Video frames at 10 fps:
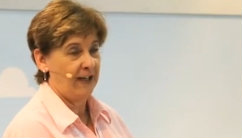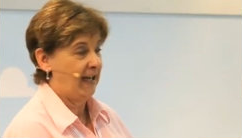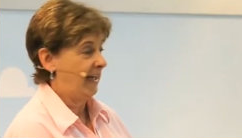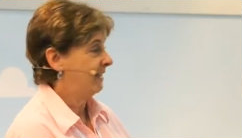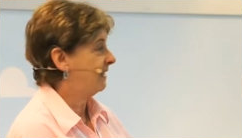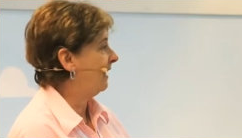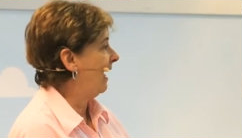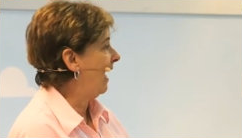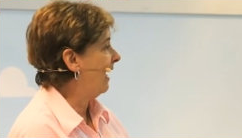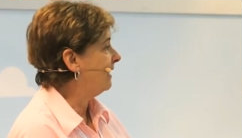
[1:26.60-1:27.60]
for kids
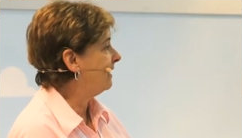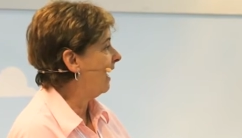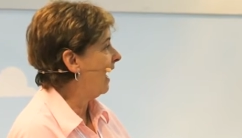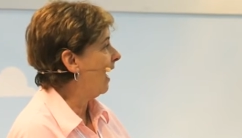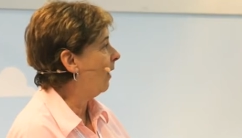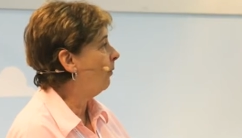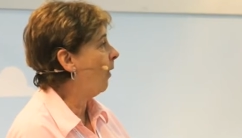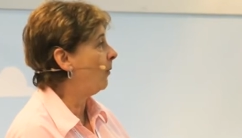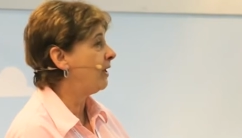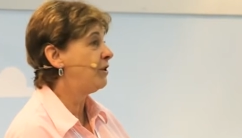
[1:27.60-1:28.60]
and uh,
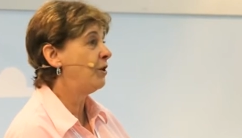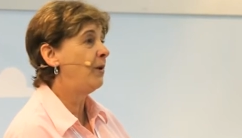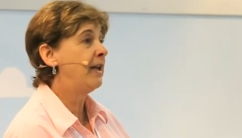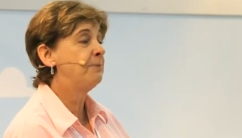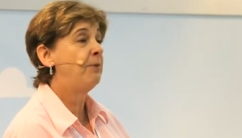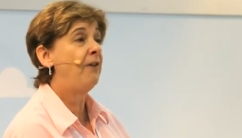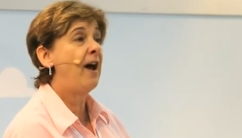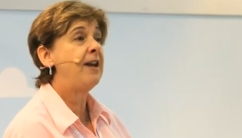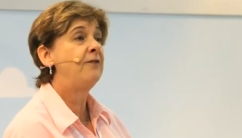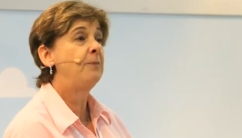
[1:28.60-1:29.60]
what we do is
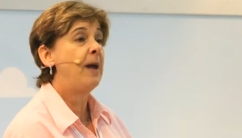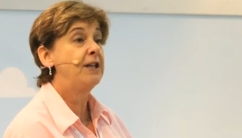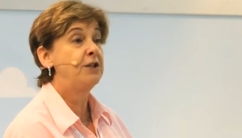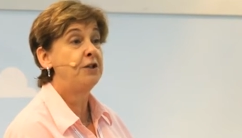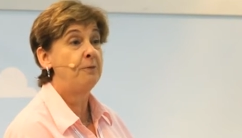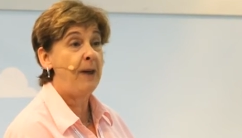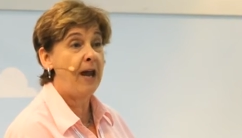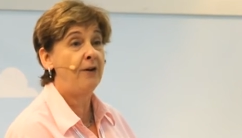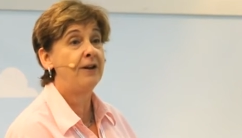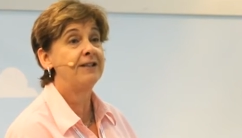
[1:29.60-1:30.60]
provide information to
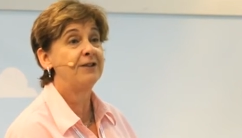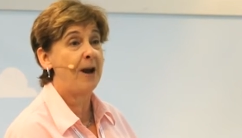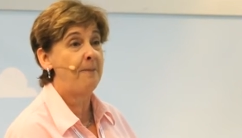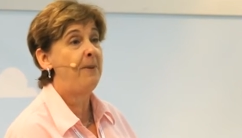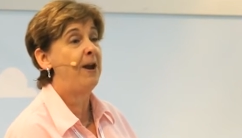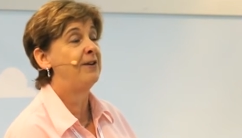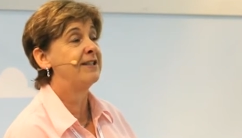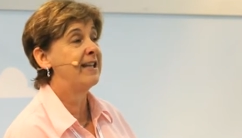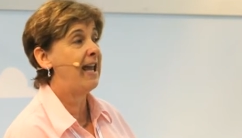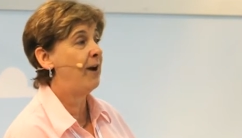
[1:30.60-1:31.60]
parents,
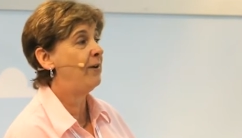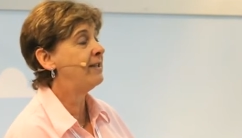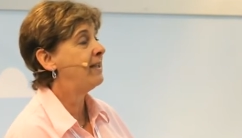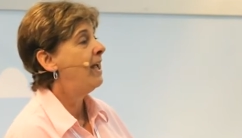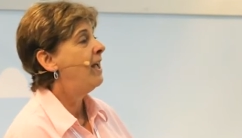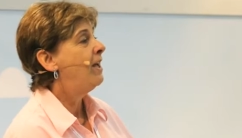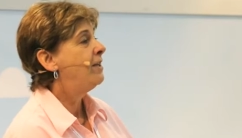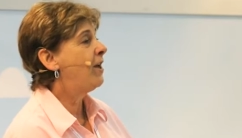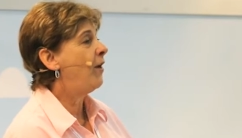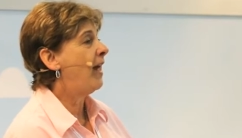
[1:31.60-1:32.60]
grandparents, carers
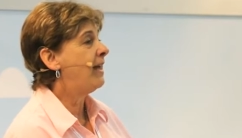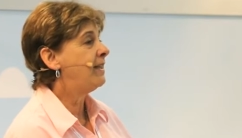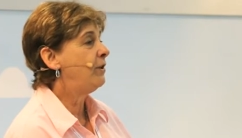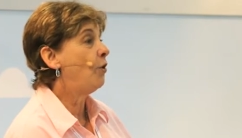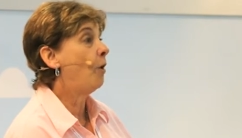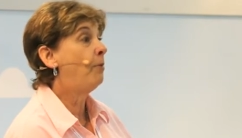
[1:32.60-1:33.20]
so that you're